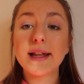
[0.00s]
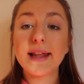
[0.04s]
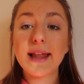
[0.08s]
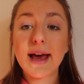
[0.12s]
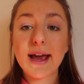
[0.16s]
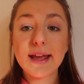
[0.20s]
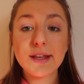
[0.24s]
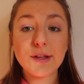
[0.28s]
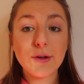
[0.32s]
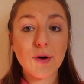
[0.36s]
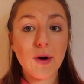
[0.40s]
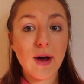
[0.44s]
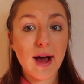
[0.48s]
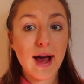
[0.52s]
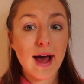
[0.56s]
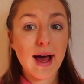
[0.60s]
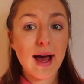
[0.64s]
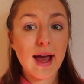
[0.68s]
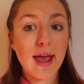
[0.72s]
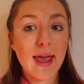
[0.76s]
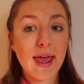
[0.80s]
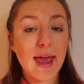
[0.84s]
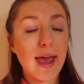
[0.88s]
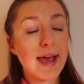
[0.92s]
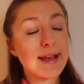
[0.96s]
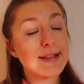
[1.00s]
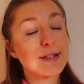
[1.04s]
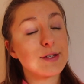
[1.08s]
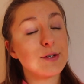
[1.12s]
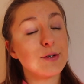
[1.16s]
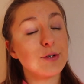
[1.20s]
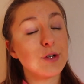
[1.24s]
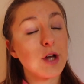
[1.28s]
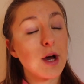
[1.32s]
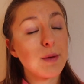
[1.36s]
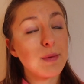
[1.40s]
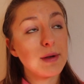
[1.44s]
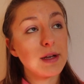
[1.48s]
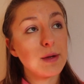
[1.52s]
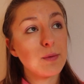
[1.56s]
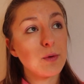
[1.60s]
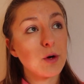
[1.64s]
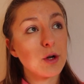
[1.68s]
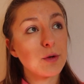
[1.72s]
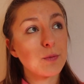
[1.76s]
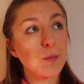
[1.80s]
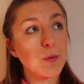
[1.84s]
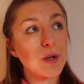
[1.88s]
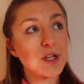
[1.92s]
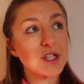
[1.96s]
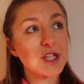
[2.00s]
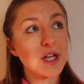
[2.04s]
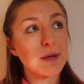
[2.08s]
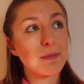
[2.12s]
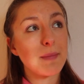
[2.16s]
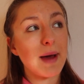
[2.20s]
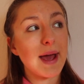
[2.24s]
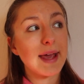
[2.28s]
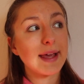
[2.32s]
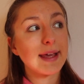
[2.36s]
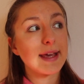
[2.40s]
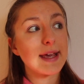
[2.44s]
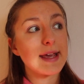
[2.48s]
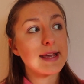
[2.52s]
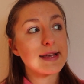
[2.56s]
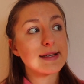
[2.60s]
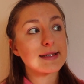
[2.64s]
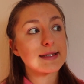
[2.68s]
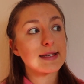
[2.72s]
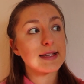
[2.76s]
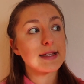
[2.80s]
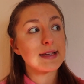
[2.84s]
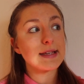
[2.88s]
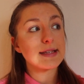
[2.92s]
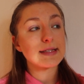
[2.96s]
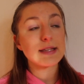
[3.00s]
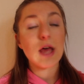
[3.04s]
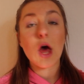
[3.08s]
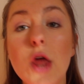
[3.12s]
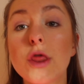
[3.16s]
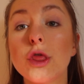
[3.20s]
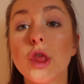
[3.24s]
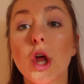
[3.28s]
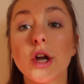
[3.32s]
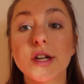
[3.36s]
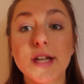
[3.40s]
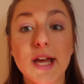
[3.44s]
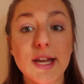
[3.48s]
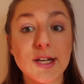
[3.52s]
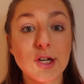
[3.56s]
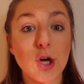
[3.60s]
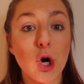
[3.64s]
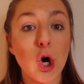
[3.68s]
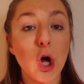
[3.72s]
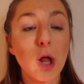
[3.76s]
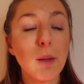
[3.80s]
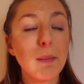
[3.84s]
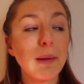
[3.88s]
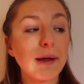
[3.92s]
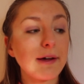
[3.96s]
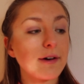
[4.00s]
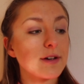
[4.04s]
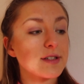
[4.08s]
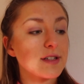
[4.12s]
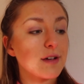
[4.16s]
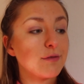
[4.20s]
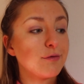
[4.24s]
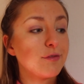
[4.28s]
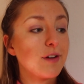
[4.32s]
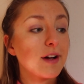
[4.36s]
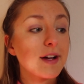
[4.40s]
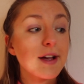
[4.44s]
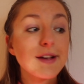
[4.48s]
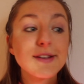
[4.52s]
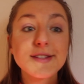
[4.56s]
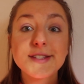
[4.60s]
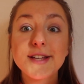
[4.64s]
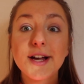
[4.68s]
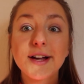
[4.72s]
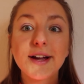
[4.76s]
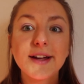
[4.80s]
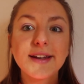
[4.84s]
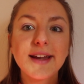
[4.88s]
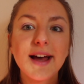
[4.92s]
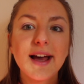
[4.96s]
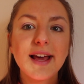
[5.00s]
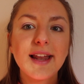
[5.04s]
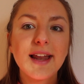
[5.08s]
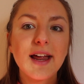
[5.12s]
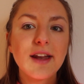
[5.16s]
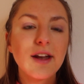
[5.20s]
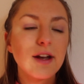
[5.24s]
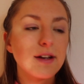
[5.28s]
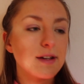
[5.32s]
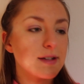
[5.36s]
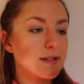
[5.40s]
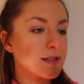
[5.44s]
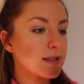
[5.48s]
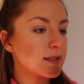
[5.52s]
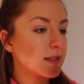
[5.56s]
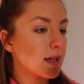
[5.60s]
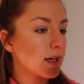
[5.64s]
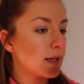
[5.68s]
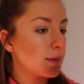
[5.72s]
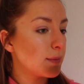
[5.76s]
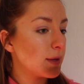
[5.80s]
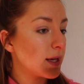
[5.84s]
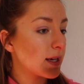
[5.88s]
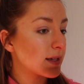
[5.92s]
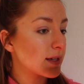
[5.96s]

to line your eye as you normally would, which in my case is not at all because I fucking suck at eyeliner. This is gonna be